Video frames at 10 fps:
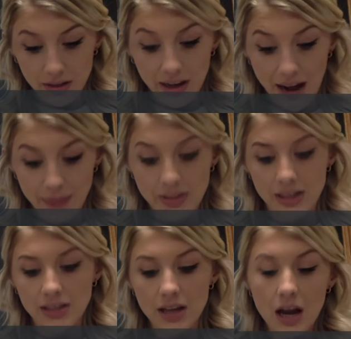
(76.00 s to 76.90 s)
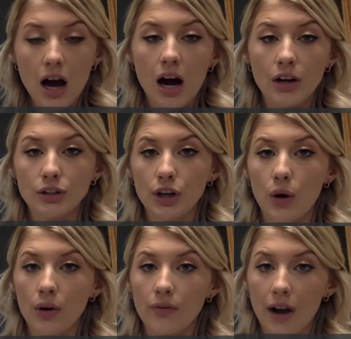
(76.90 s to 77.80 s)
capsids,
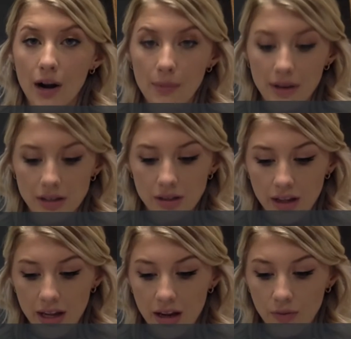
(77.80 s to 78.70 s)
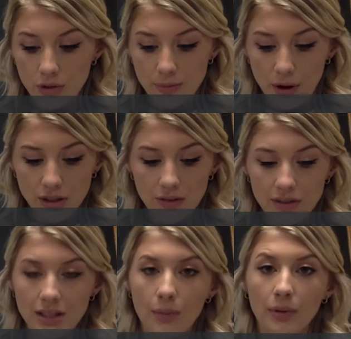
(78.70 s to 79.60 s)
undergo environmentally responsive
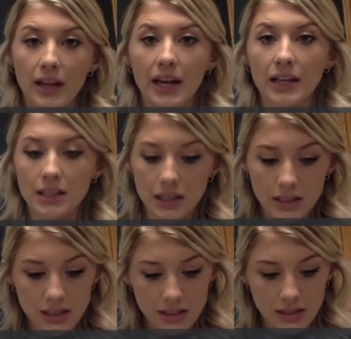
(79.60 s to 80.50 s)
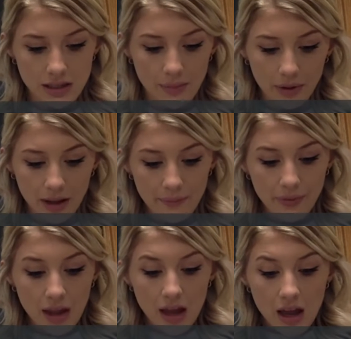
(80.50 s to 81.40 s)
assembly and disassembly.
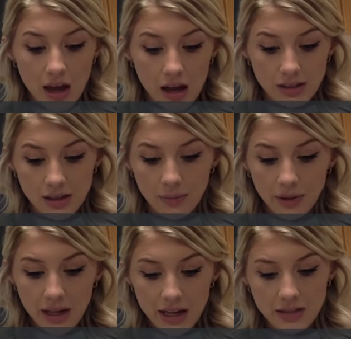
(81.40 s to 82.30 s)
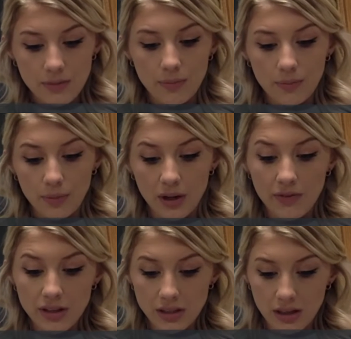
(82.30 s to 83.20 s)
Assembly has
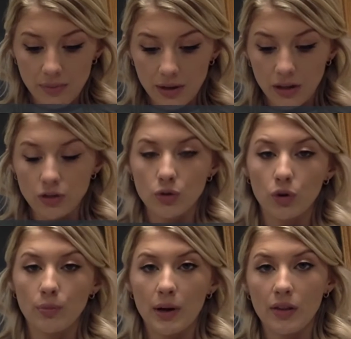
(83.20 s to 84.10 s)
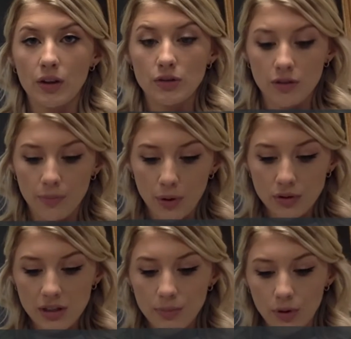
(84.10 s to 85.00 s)
previously been controlled by the use of
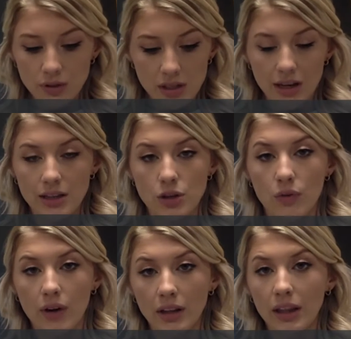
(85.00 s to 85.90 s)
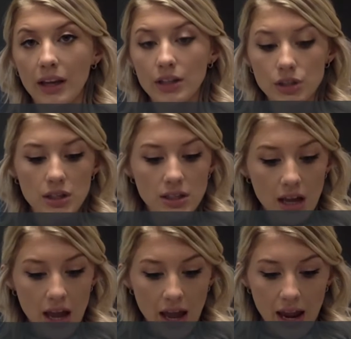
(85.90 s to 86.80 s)
protein-protein disulfide linkages
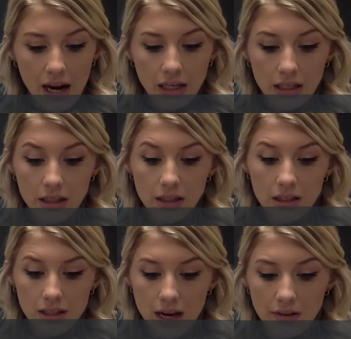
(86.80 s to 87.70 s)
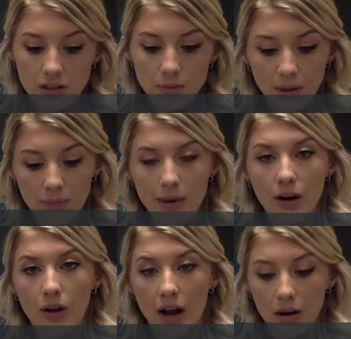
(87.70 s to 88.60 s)
and the design of split
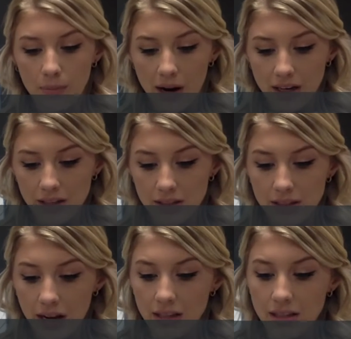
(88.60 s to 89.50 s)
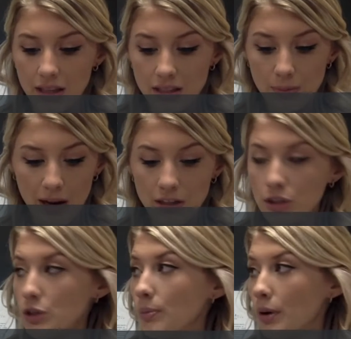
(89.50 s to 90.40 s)
metal ion binding sites that span
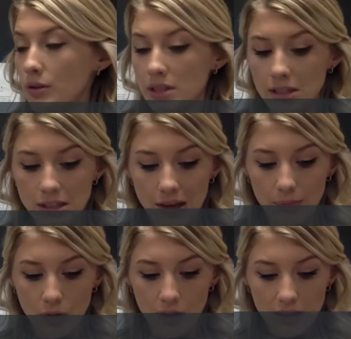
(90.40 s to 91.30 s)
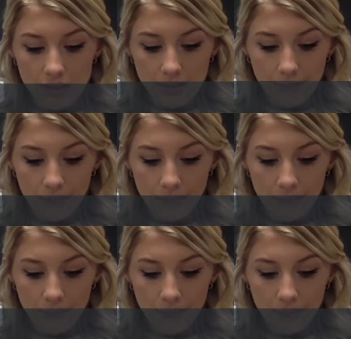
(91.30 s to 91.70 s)
two protein subunits.